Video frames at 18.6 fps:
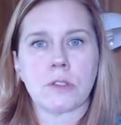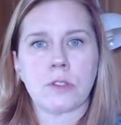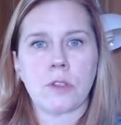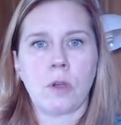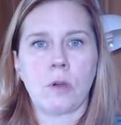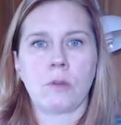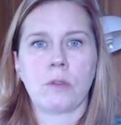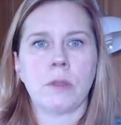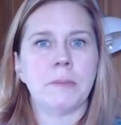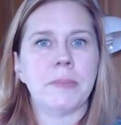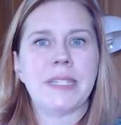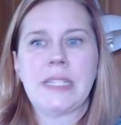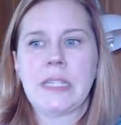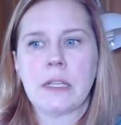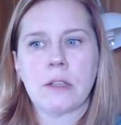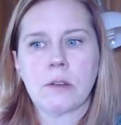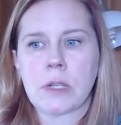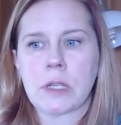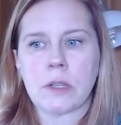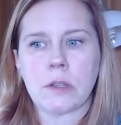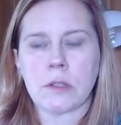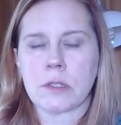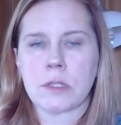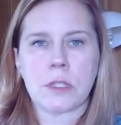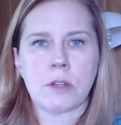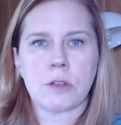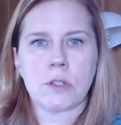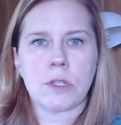So the
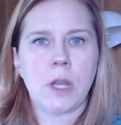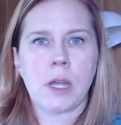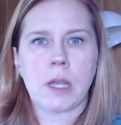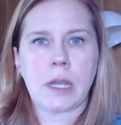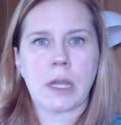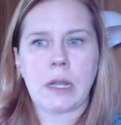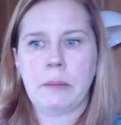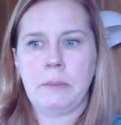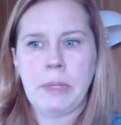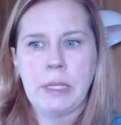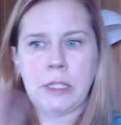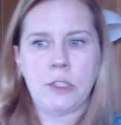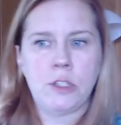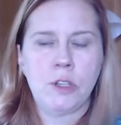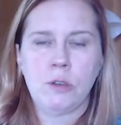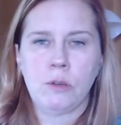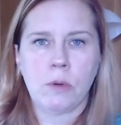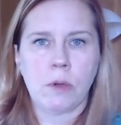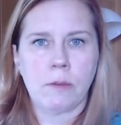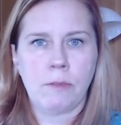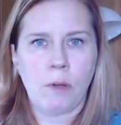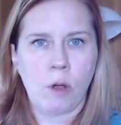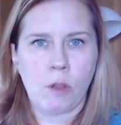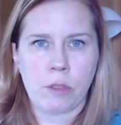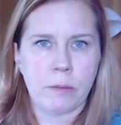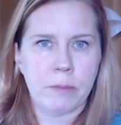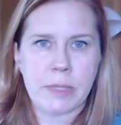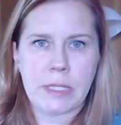materials, there's not going to be two of
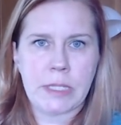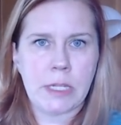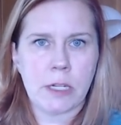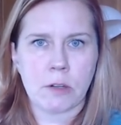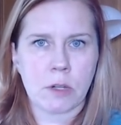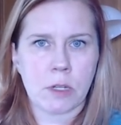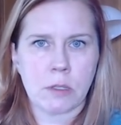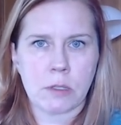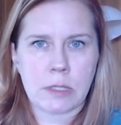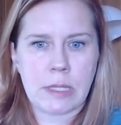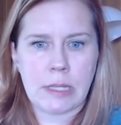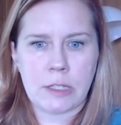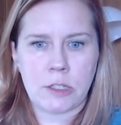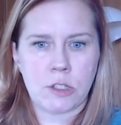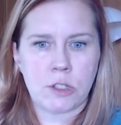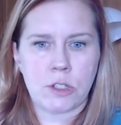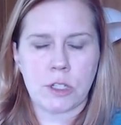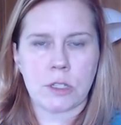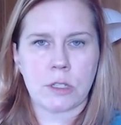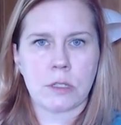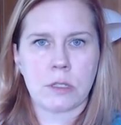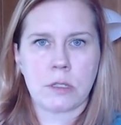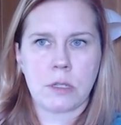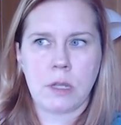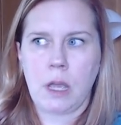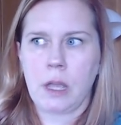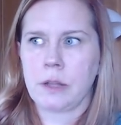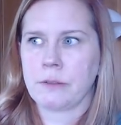all the materials. That's
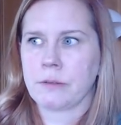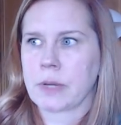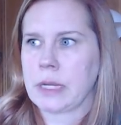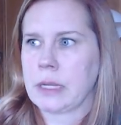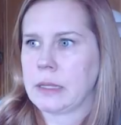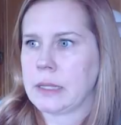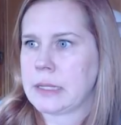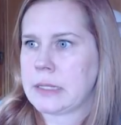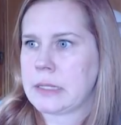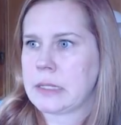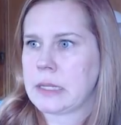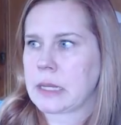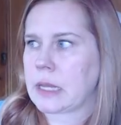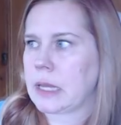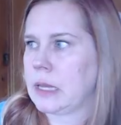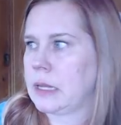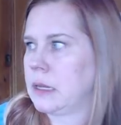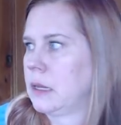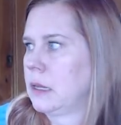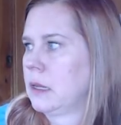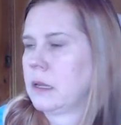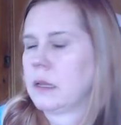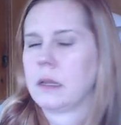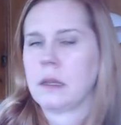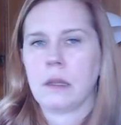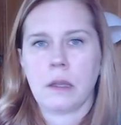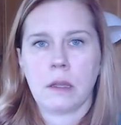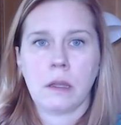just unrealistic and
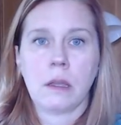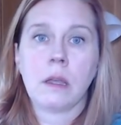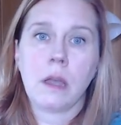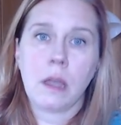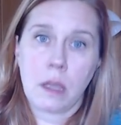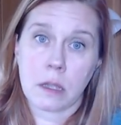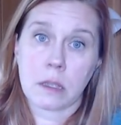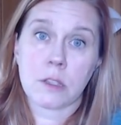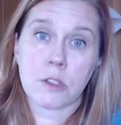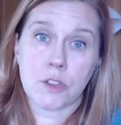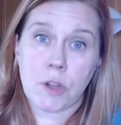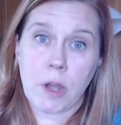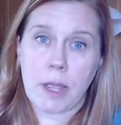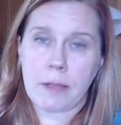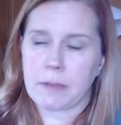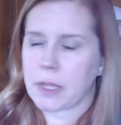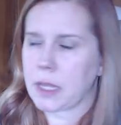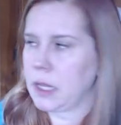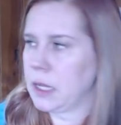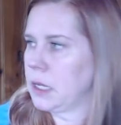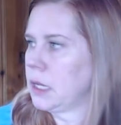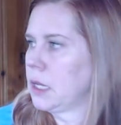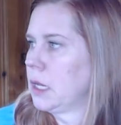extravagant.